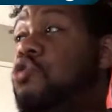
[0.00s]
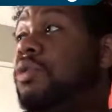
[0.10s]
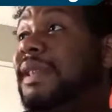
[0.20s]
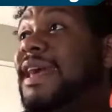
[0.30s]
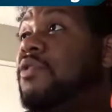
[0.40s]
You
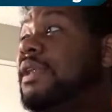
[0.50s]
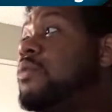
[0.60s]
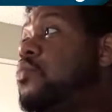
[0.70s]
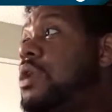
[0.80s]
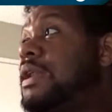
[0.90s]
literally
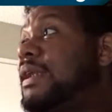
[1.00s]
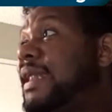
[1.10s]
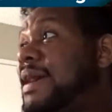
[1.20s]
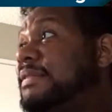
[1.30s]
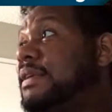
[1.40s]
wanted a
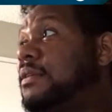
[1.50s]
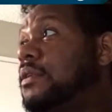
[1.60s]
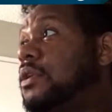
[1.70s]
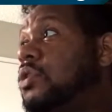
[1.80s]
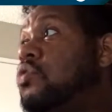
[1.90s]
lesson.
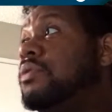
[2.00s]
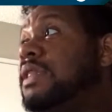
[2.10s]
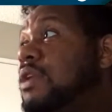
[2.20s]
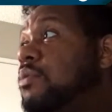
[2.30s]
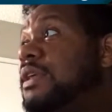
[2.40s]
You
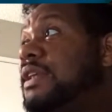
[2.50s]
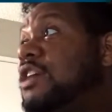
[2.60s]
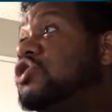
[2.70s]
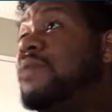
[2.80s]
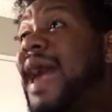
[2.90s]
literally
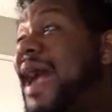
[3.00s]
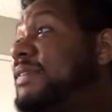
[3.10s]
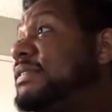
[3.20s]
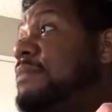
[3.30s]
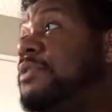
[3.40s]
did. You
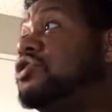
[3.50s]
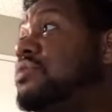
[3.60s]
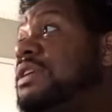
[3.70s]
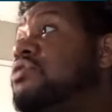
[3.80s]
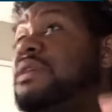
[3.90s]
asked it, but
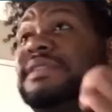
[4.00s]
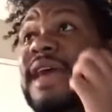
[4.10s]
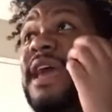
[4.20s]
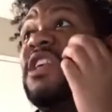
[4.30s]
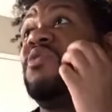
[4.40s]
you didn't
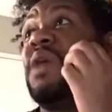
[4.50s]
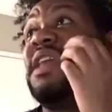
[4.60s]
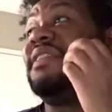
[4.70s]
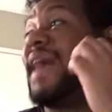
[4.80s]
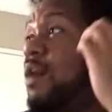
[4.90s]
say it
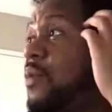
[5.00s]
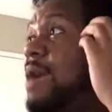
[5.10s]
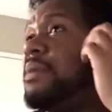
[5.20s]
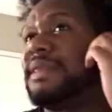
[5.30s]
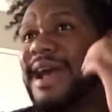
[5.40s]
in that
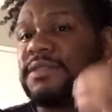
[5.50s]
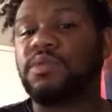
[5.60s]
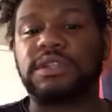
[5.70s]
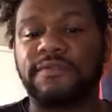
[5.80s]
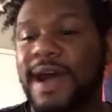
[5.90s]
way. But that's
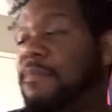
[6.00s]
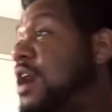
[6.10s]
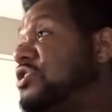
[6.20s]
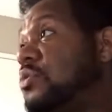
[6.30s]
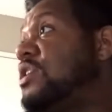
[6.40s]
what the
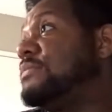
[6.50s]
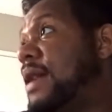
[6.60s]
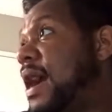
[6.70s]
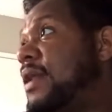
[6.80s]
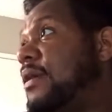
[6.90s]
vibration was
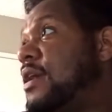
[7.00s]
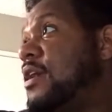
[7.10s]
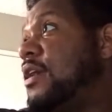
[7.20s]
behind it.